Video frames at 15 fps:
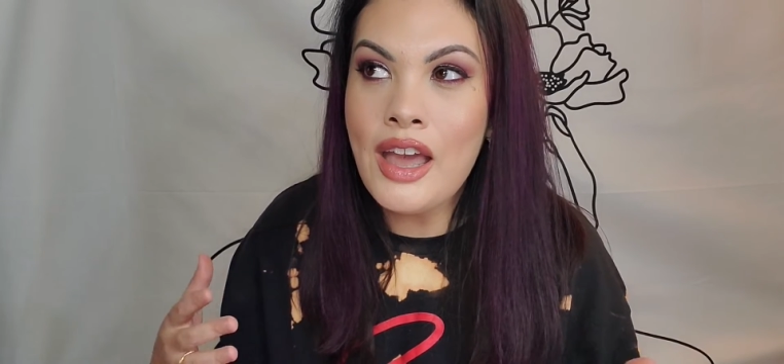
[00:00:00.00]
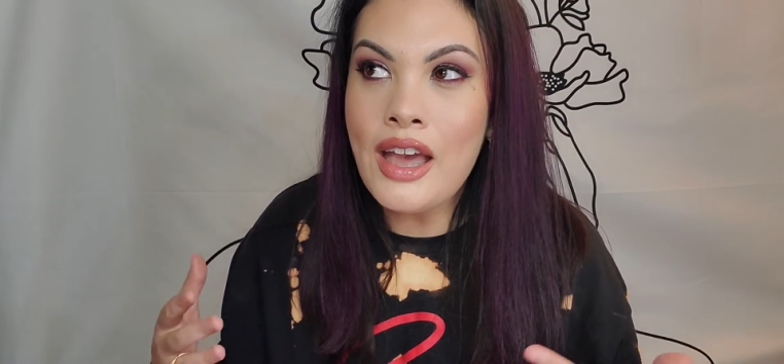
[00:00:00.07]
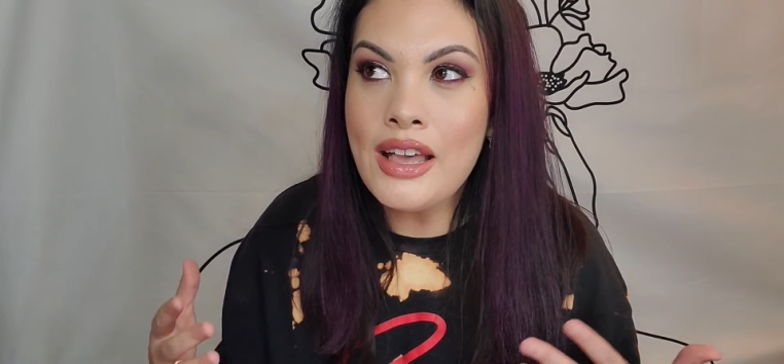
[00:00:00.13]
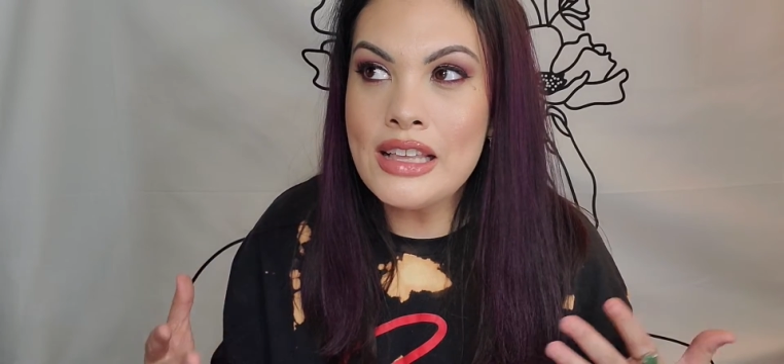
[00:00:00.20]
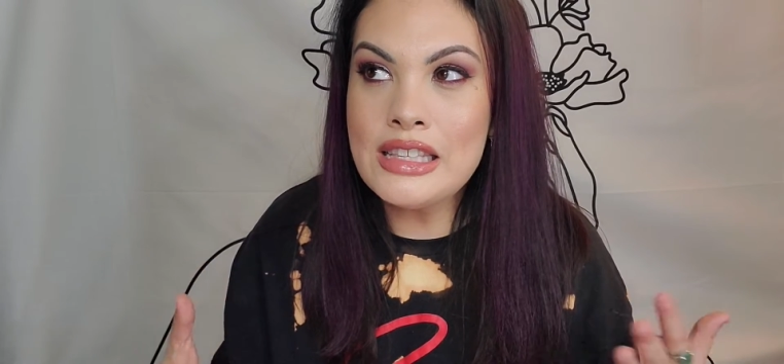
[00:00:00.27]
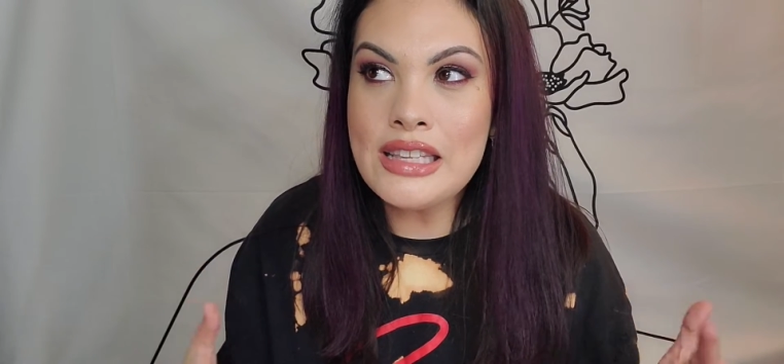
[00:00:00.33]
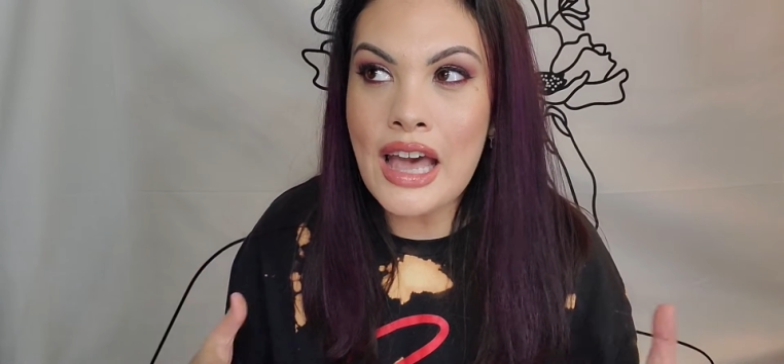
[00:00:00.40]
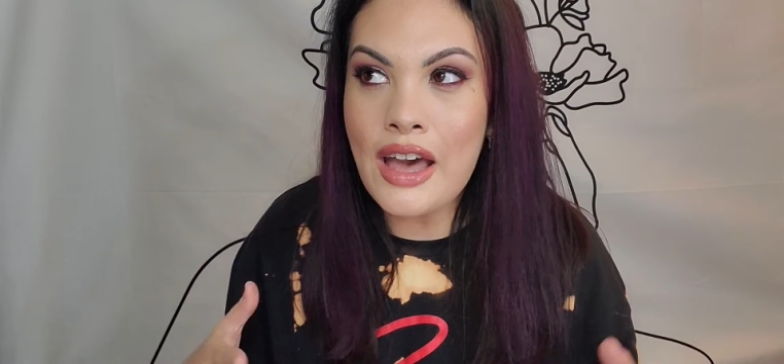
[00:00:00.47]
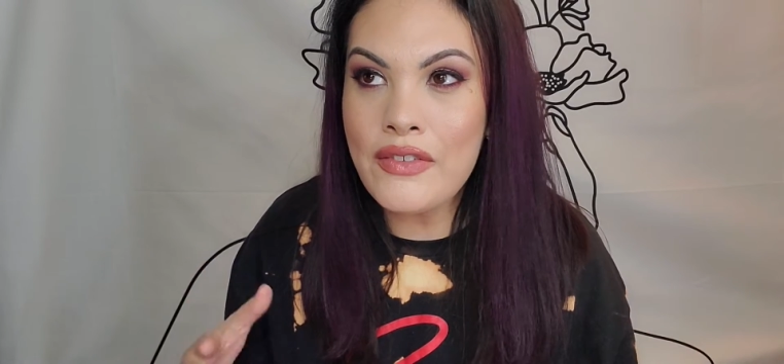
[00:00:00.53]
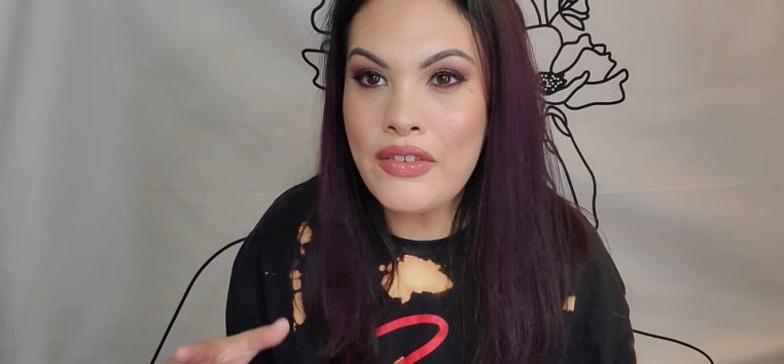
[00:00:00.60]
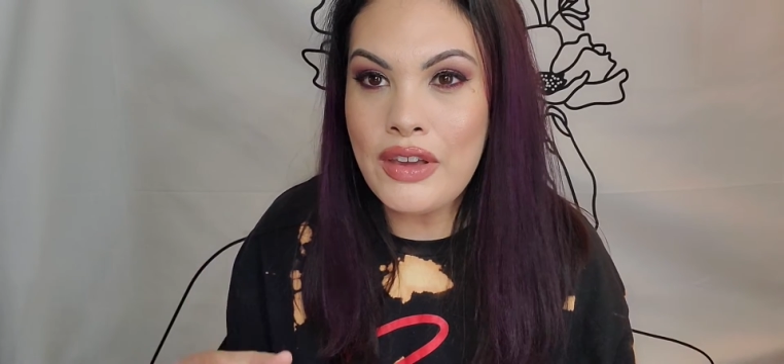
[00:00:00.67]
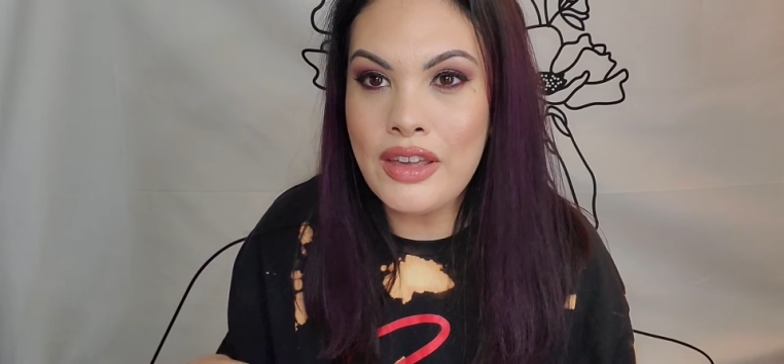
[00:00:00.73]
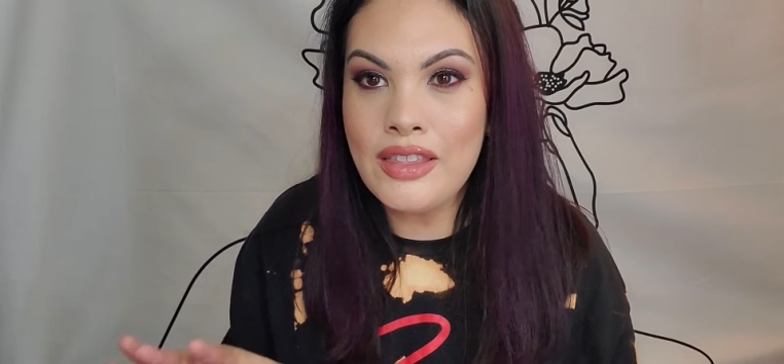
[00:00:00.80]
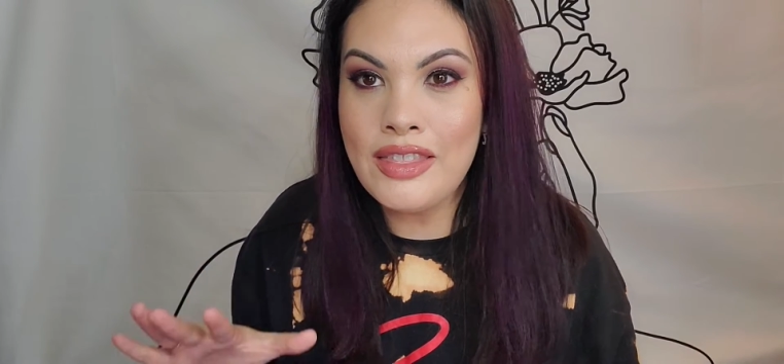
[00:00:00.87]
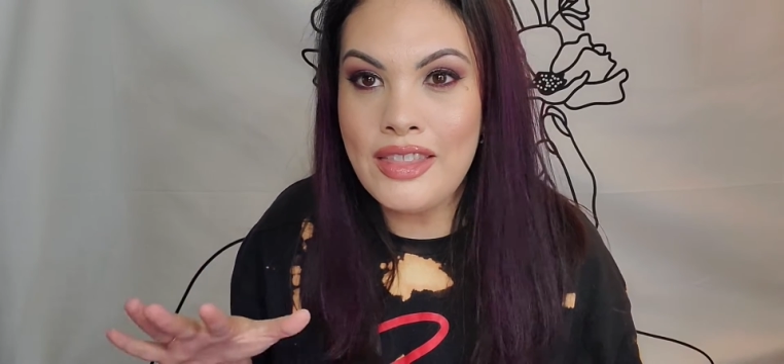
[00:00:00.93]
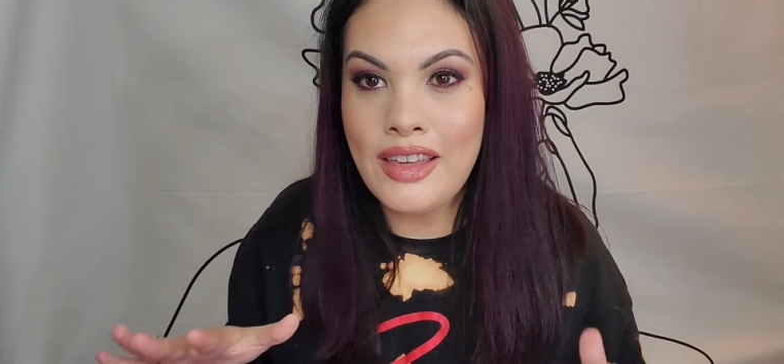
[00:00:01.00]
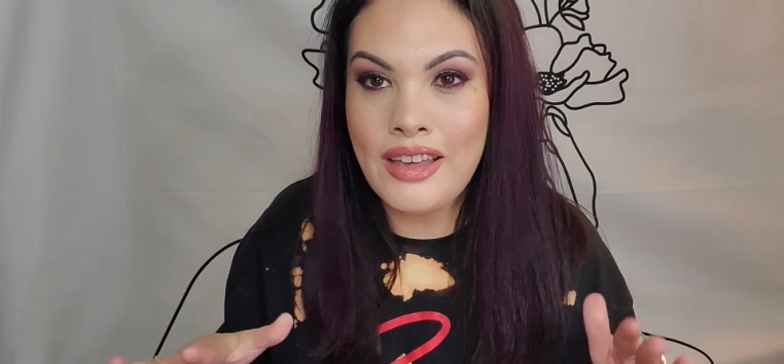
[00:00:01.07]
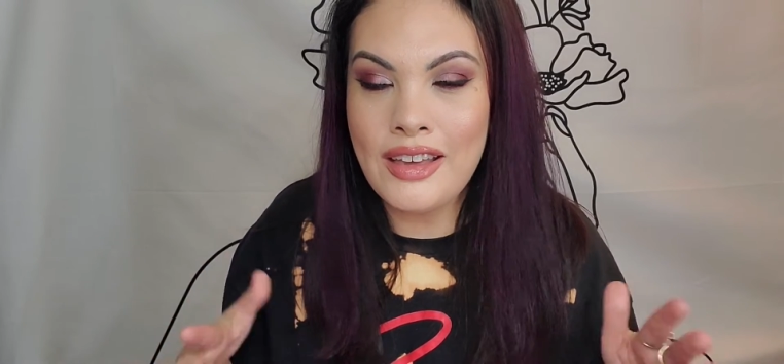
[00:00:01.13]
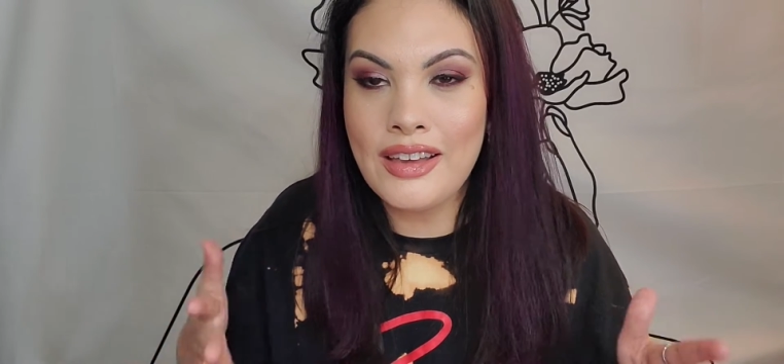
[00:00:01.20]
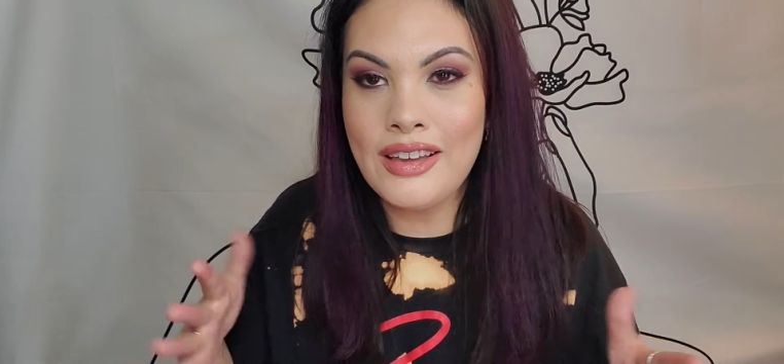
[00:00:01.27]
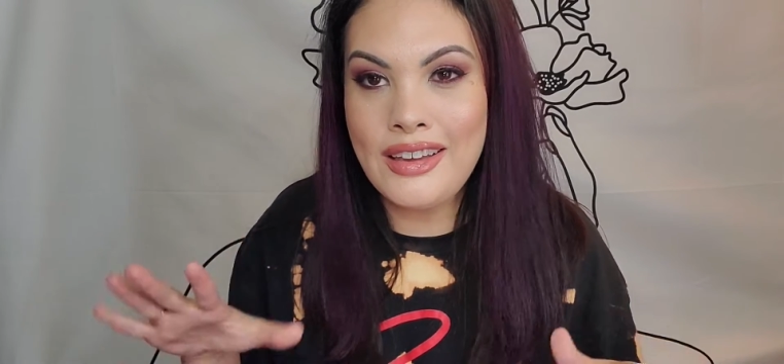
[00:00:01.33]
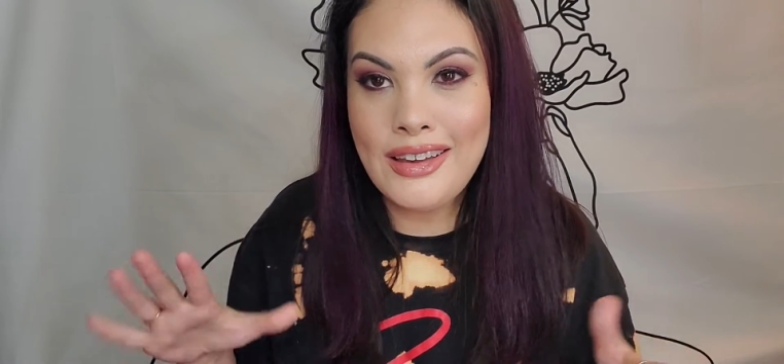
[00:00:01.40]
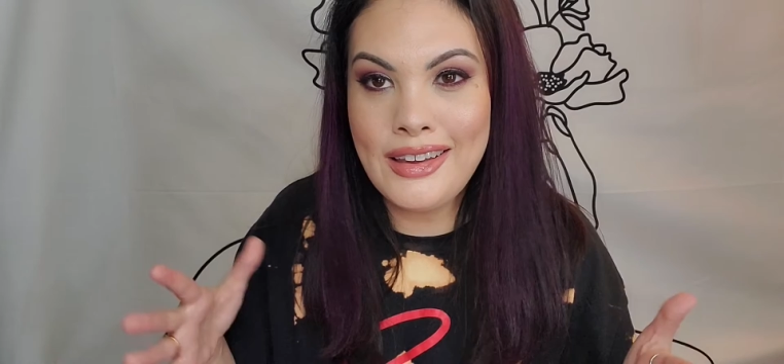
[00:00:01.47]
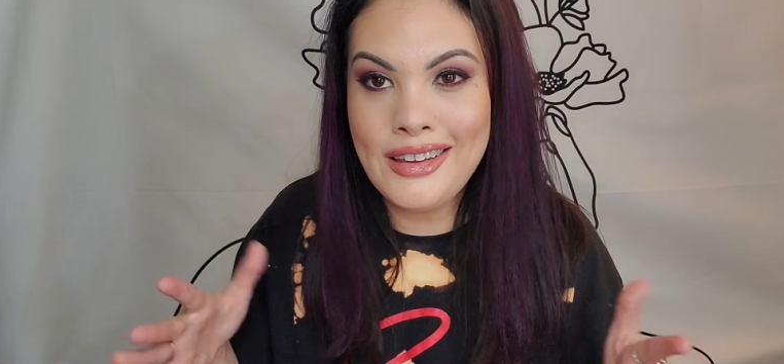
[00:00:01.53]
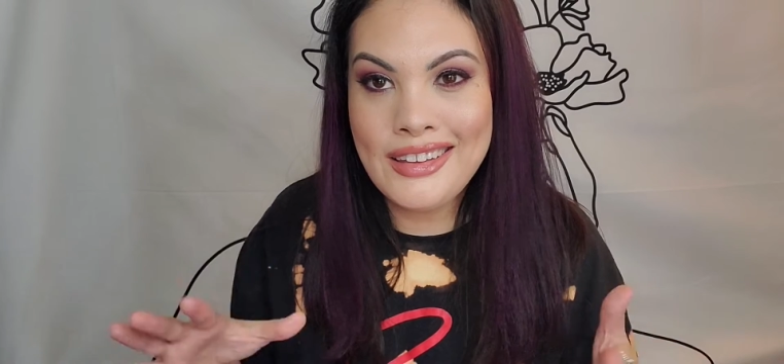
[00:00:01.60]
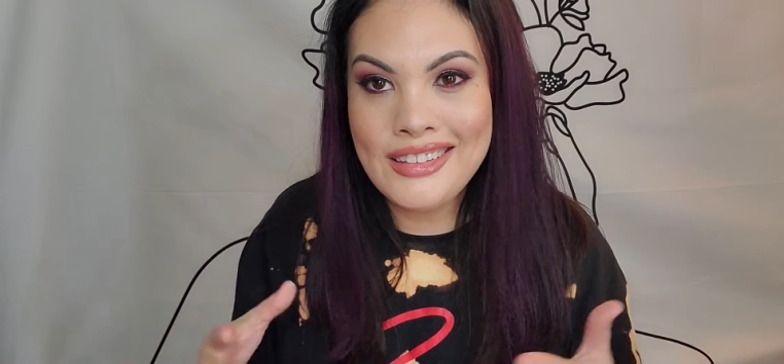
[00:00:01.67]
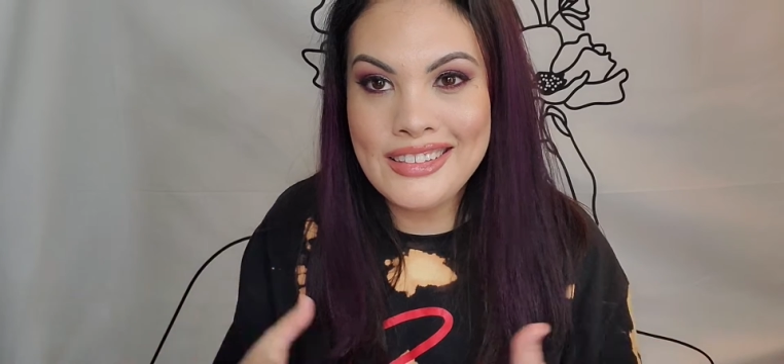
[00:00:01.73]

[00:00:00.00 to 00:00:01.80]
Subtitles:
is having the